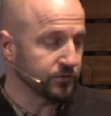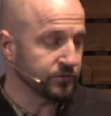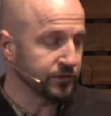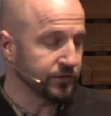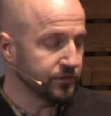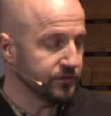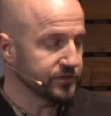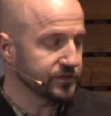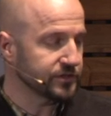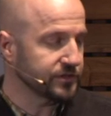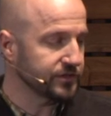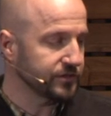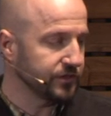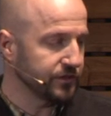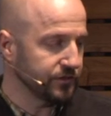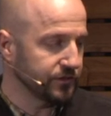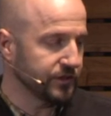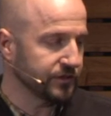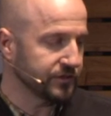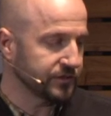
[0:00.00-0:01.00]
And
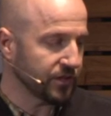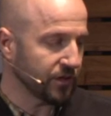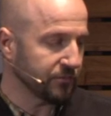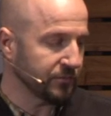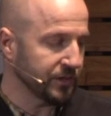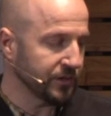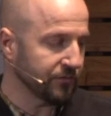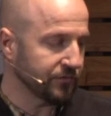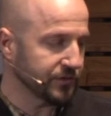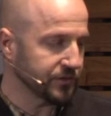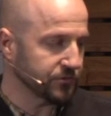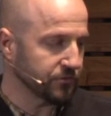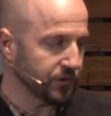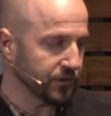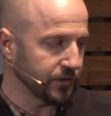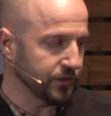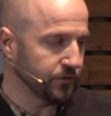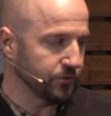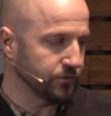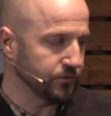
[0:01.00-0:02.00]
you can tell me if this is what
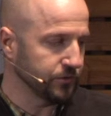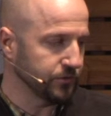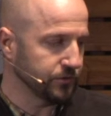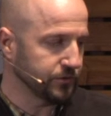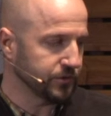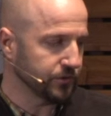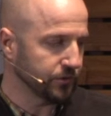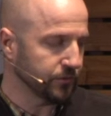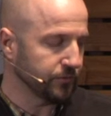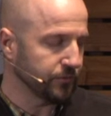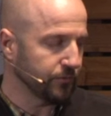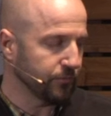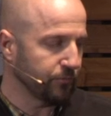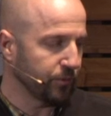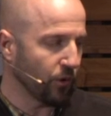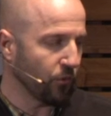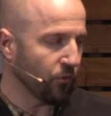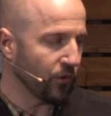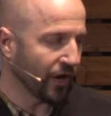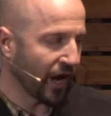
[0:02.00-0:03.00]
you do too.
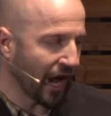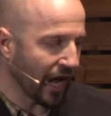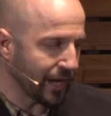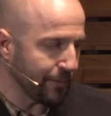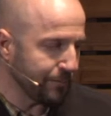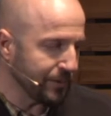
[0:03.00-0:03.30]
But when I